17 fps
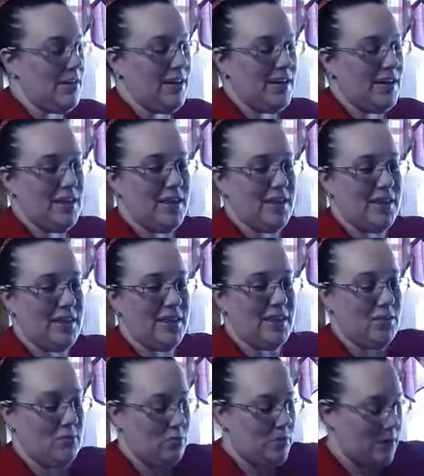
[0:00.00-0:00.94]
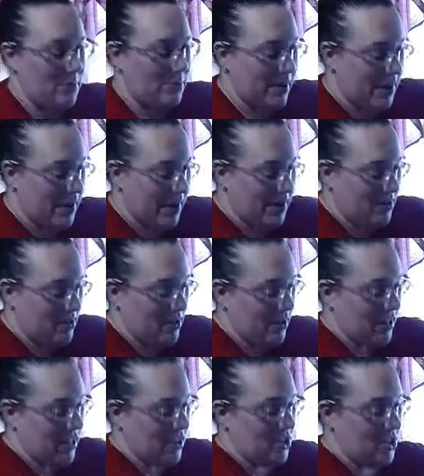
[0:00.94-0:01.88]
And then wipe our hands on the
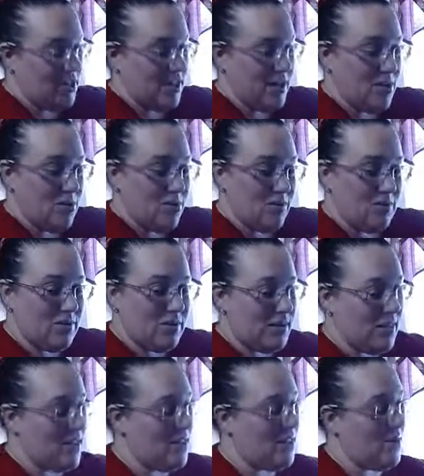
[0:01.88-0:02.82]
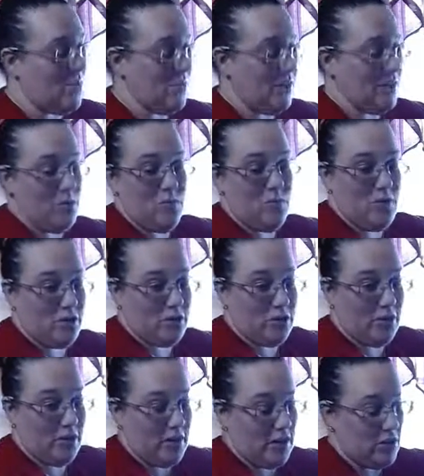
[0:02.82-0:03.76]
kitchen towels, and then we don't wash
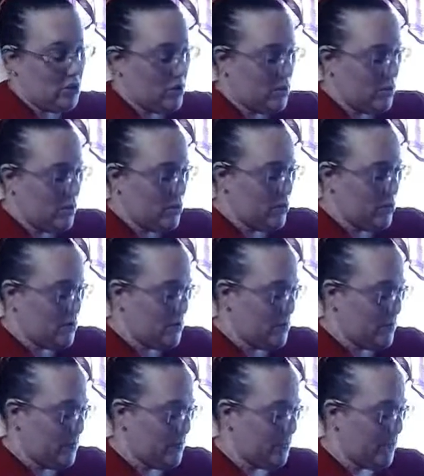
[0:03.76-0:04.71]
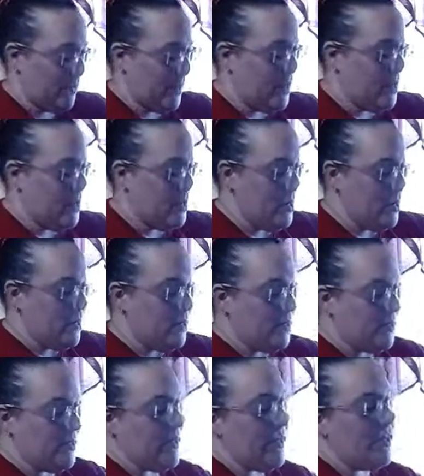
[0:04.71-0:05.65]
our kitchen towels.
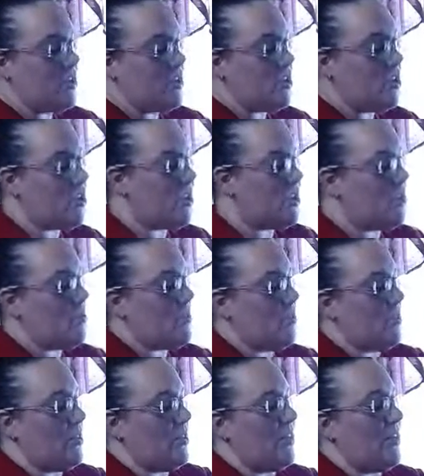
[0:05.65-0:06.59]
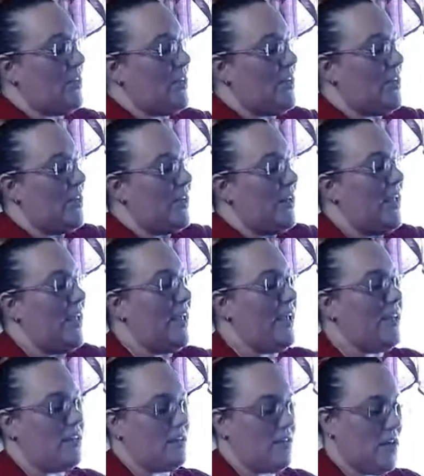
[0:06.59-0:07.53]
Studies show that
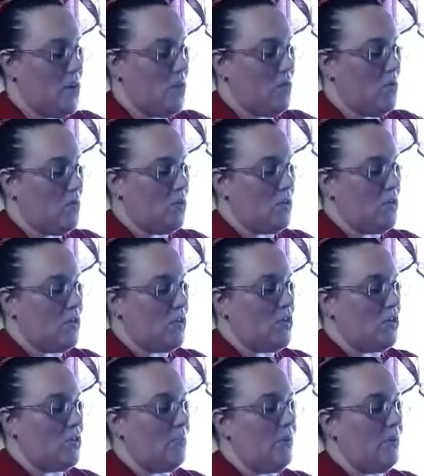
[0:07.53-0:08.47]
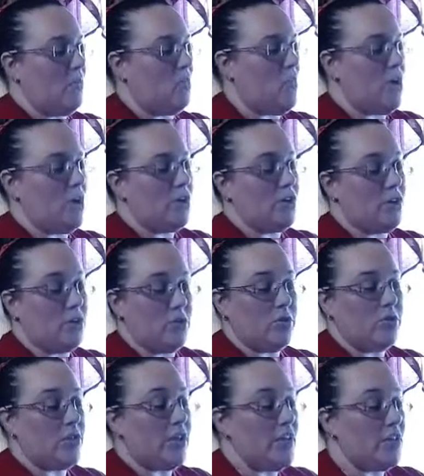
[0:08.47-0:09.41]
hand towels should be washed or
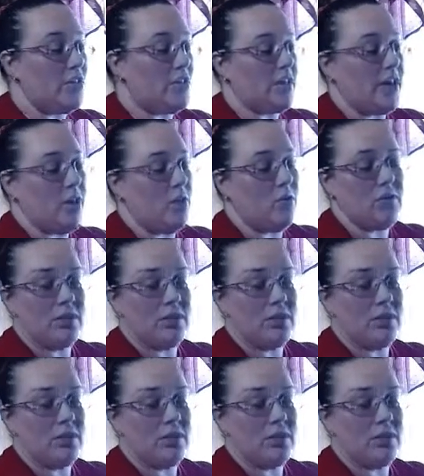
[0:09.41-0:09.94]
changed out